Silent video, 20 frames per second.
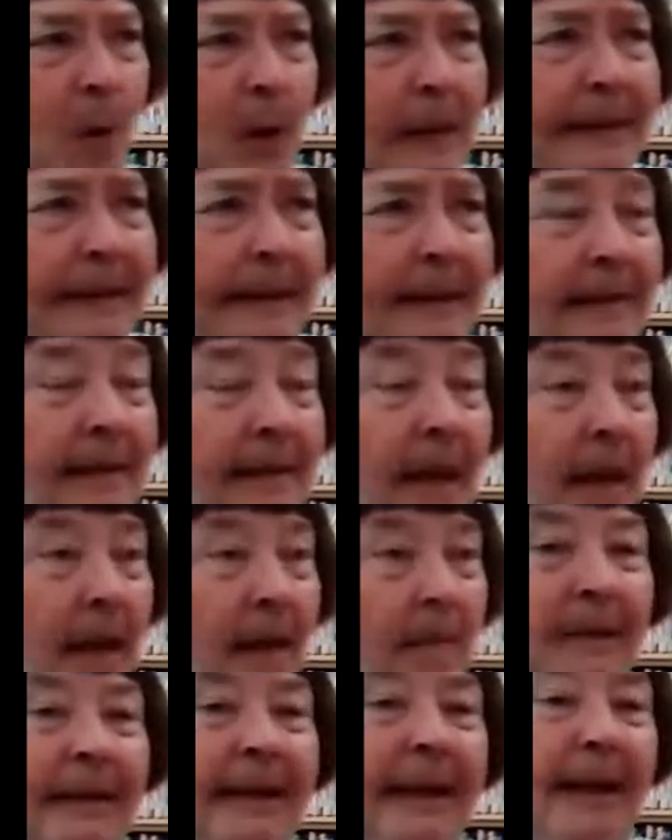poisonous,
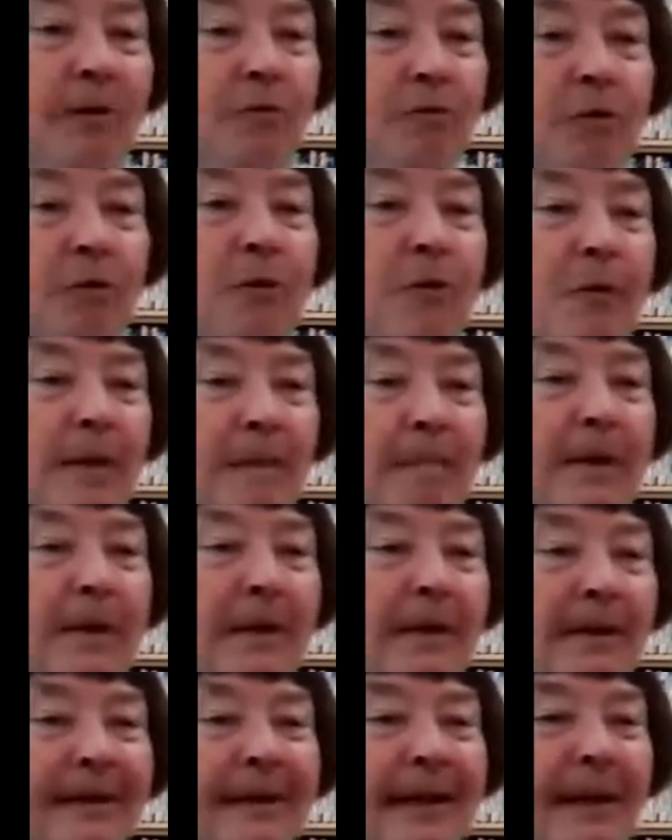but they grew them
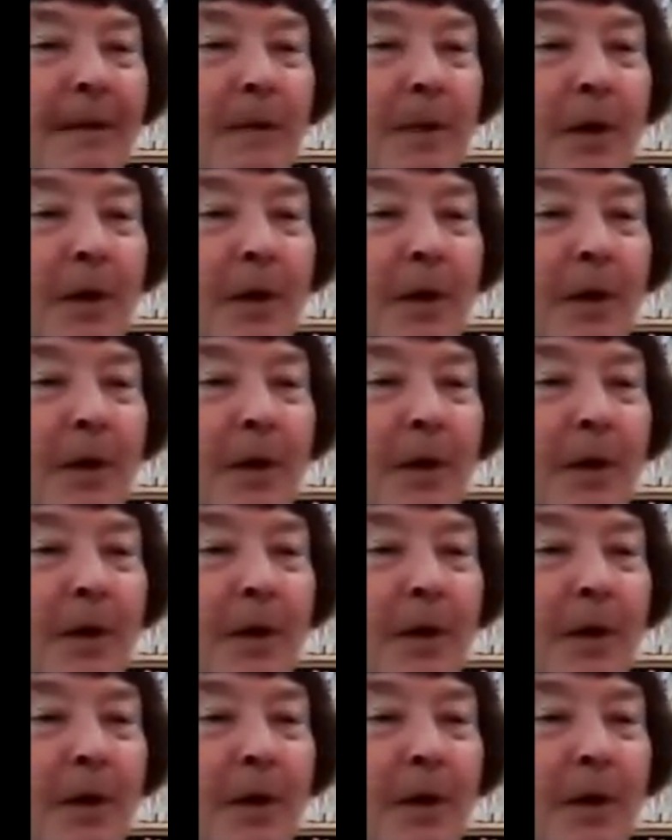because they